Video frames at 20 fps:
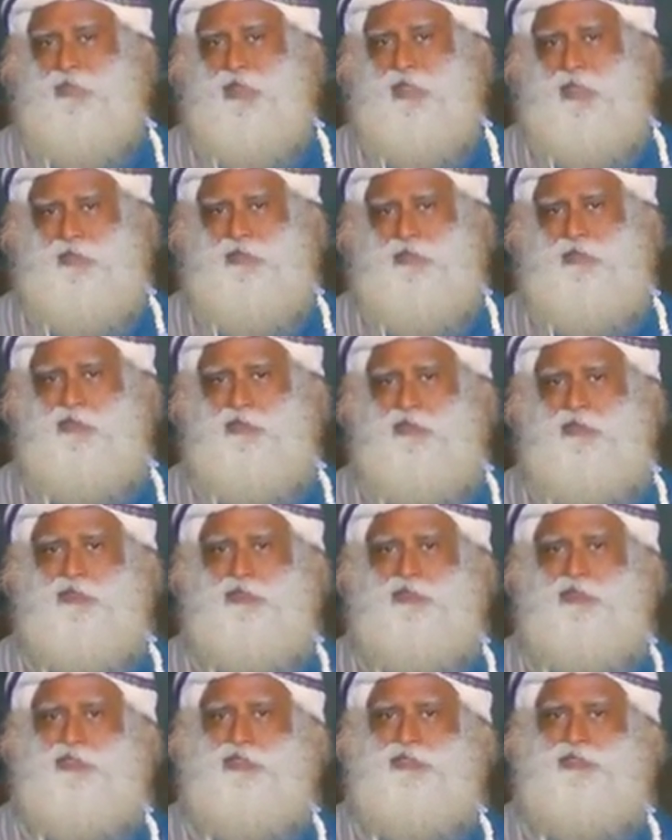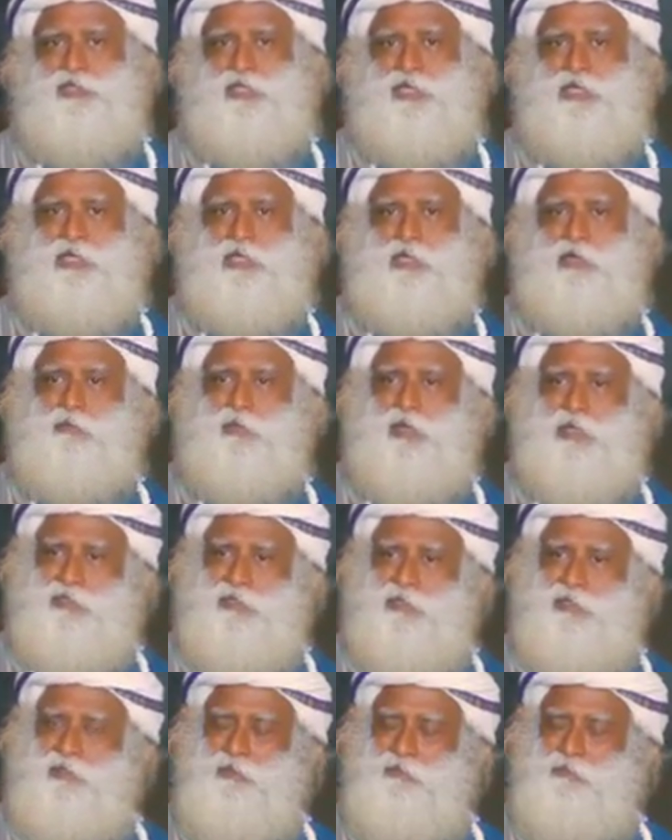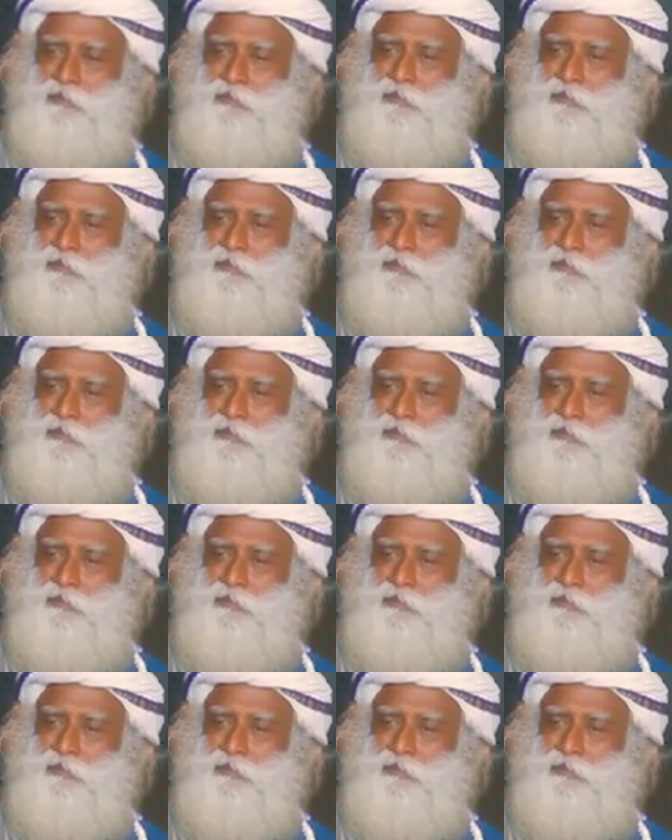I think your decisions are little better.